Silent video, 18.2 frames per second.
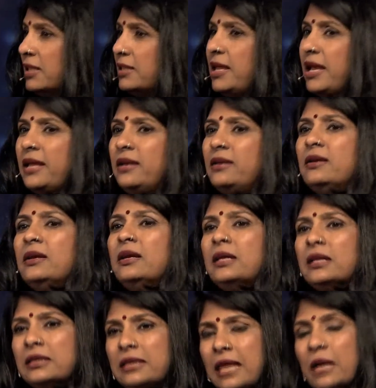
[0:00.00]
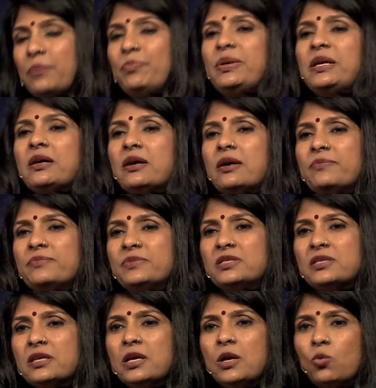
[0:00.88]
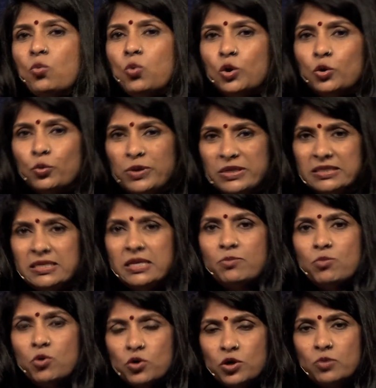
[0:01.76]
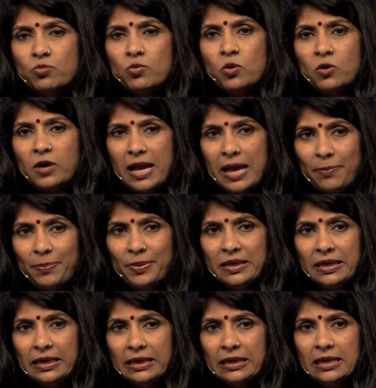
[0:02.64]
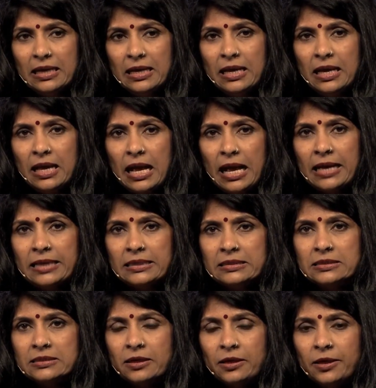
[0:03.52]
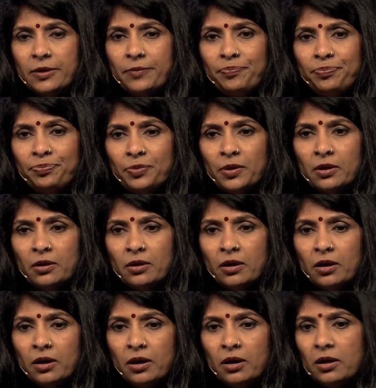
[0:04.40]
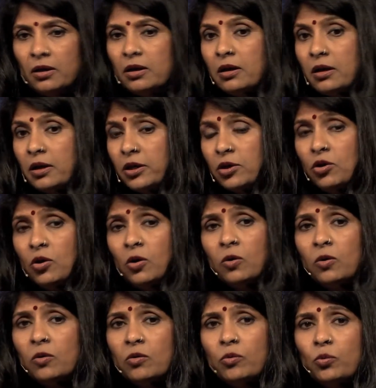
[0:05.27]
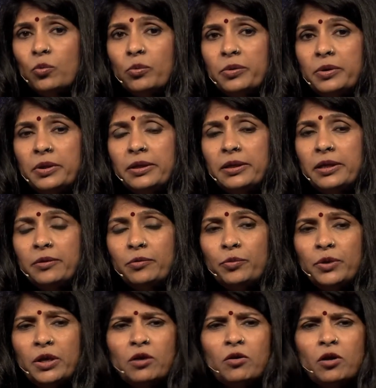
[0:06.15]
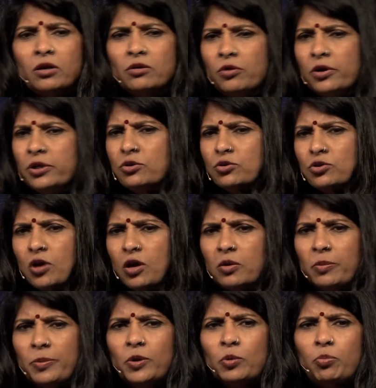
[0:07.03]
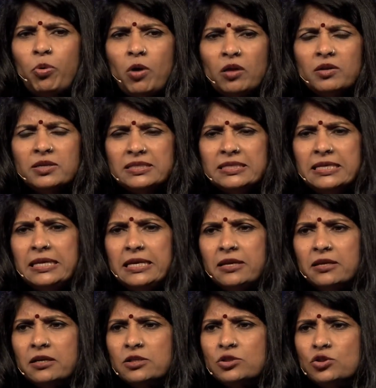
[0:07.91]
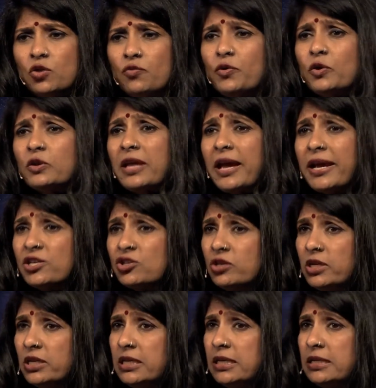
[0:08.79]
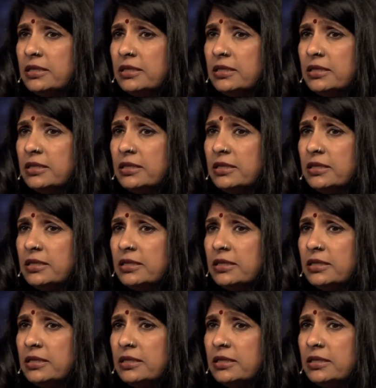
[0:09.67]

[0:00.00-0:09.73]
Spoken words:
then that becomes what we see more and more happening. And, you know, we are not going to talk about policy here and so forth. Actually, in